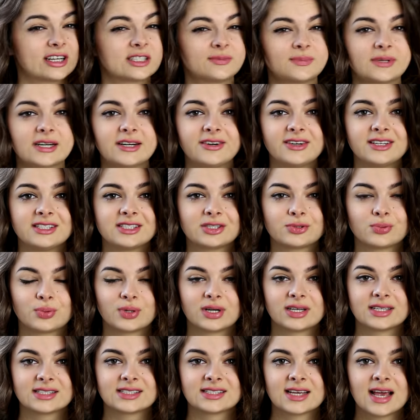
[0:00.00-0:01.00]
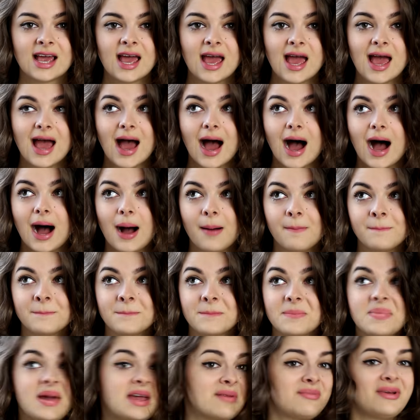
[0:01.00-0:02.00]
experience was.
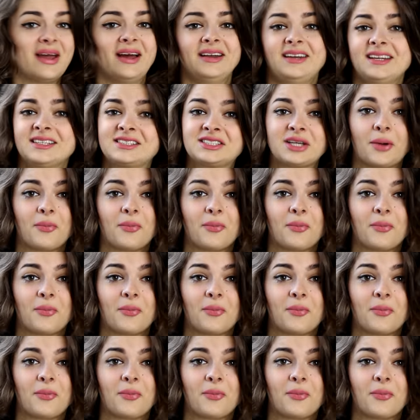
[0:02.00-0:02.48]
Maybe I did